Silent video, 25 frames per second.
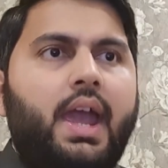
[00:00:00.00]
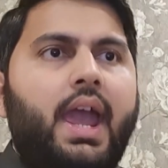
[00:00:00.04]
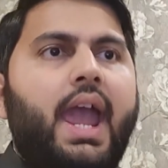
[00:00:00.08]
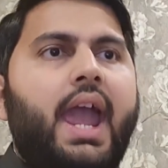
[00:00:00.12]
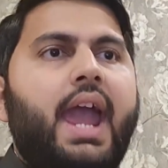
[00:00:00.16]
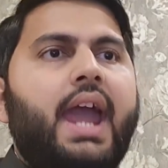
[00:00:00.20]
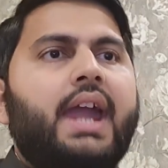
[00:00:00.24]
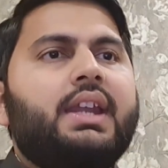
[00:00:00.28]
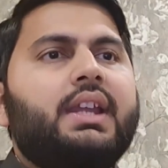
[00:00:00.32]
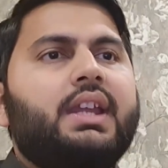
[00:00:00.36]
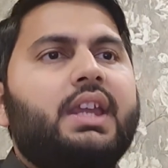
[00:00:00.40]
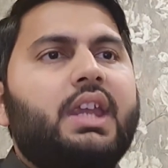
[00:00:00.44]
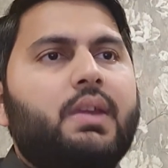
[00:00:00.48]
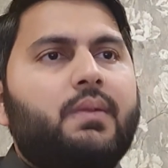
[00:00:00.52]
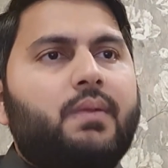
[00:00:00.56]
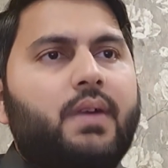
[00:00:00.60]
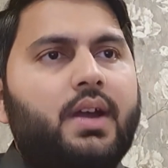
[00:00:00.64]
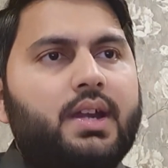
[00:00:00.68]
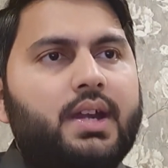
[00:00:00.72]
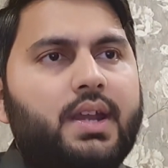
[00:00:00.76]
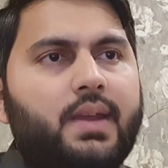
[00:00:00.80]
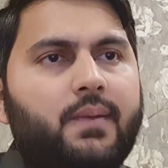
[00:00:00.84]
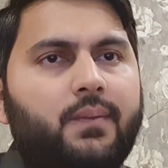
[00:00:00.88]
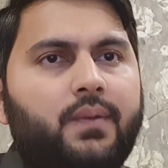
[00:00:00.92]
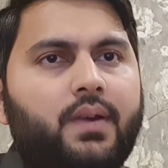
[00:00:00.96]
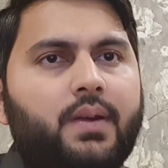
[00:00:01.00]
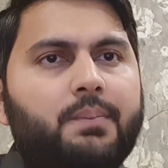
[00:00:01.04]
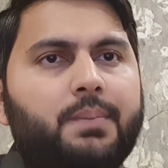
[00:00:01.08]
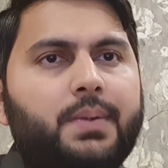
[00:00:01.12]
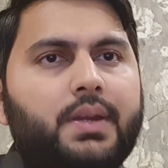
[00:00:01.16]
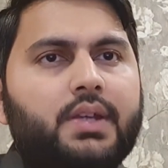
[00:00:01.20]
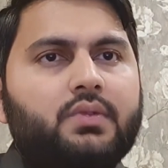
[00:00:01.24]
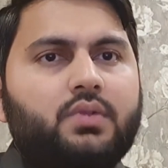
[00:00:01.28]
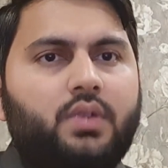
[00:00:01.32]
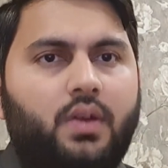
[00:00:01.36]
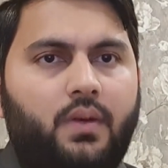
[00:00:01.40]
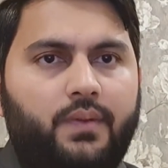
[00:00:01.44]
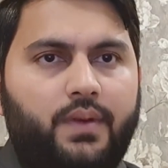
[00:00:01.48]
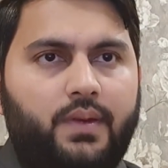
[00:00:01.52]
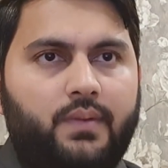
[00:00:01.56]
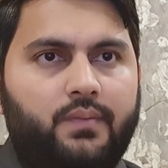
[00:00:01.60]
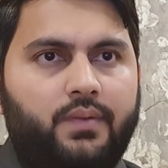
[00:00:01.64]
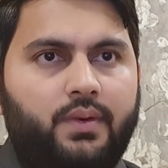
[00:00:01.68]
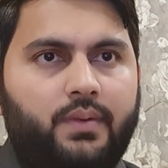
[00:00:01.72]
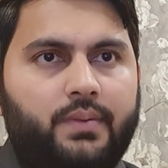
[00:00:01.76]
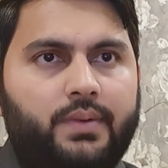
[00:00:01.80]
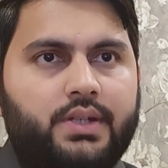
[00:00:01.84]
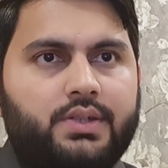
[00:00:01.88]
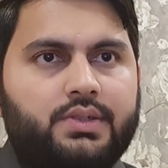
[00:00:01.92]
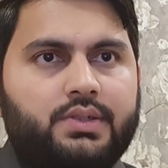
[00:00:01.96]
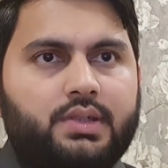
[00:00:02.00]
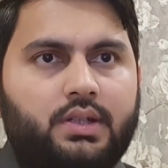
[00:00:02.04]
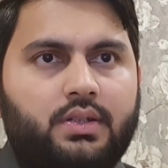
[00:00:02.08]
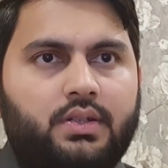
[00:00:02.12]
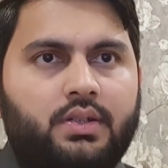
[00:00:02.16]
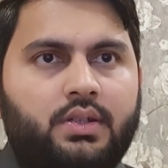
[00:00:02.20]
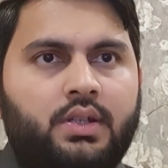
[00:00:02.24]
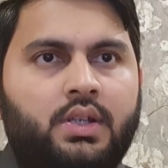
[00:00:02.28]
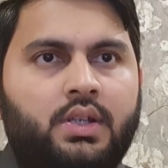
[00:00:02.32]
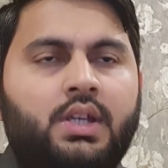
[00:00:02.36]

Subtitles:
and given different pieces of information.